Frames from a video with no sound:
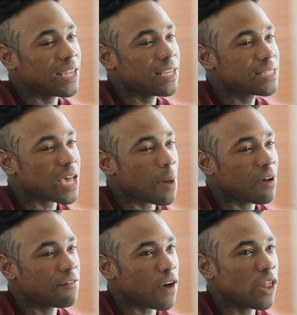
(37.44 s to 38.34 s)
anytime
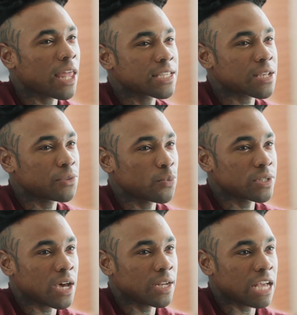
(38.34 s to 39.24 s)
I felt like something
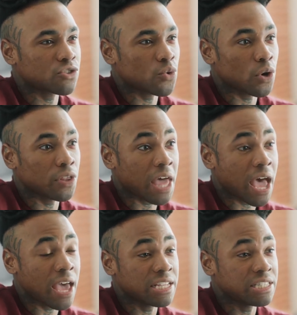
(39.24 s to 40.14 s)
was unnatural or
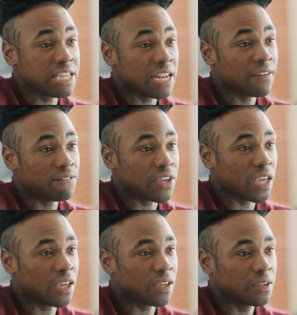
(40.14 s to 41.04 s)
that it didn't
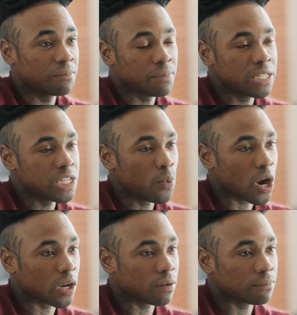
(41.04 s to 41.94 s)
fit, it didn't
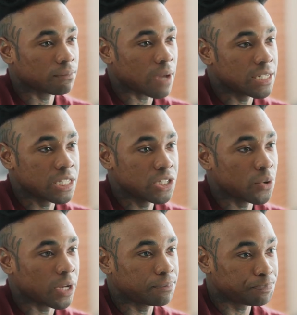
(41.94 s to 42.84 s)
work. I didn't
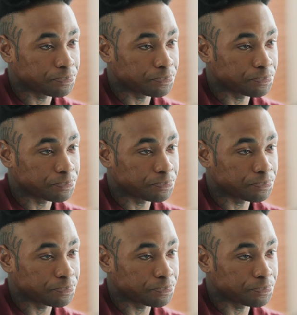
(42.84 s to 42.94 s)
do it.